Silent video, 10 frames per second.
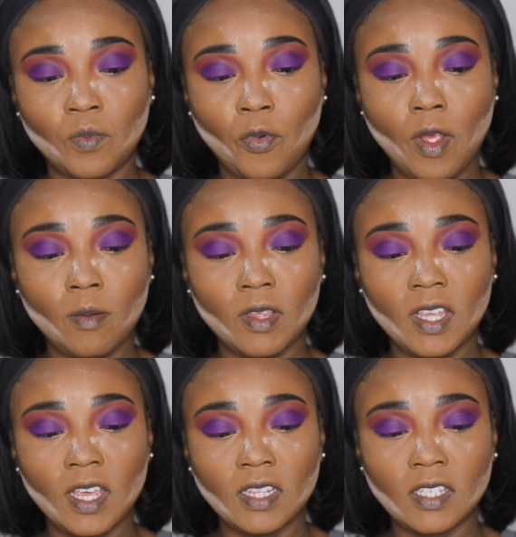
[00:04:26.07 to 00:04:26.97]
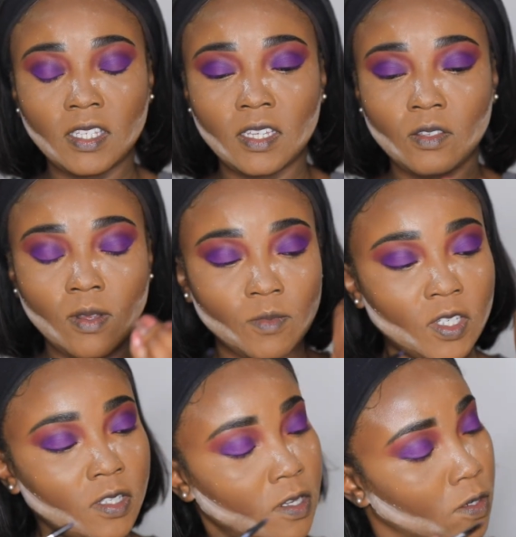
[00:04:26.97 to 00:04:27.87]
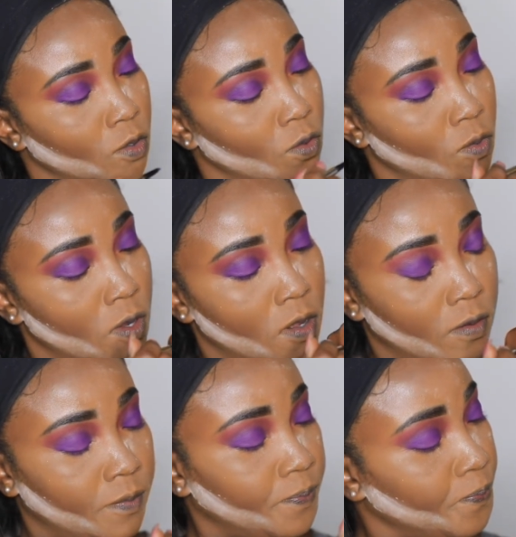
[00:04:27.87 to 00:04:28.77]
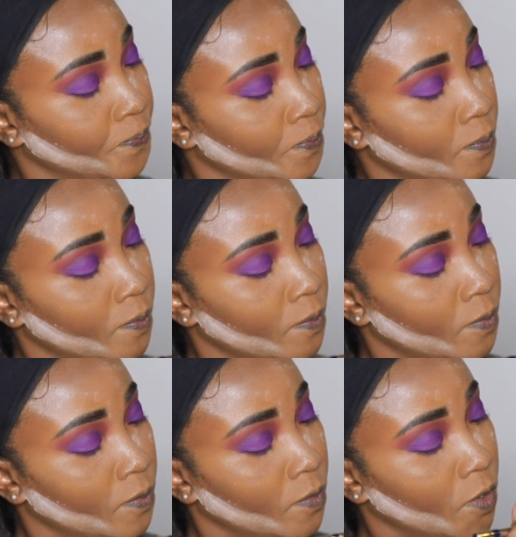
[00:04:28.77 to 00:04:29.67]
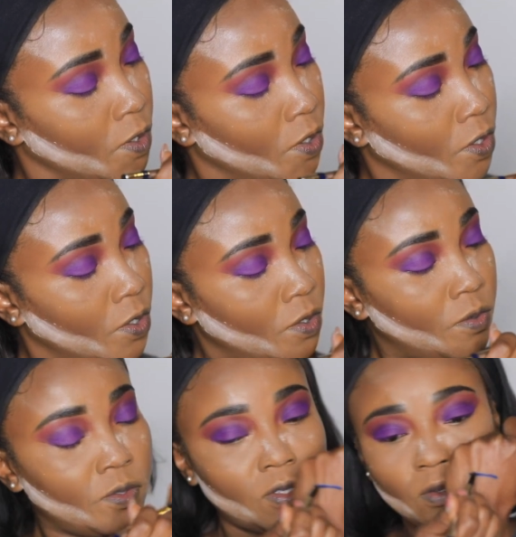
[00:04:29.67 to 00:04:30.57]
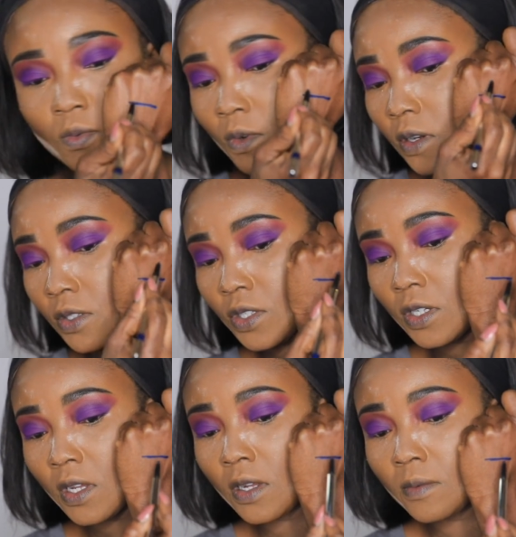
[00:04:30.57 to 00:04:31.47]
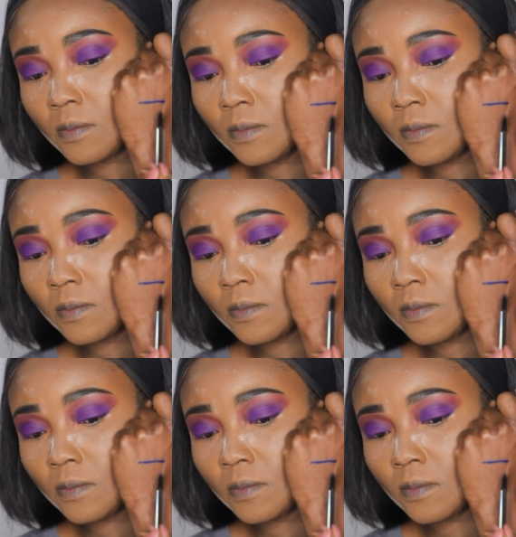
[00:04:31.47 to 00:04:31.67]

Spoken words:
Probably can't see it, so I'm just gonna do a cute swatch here.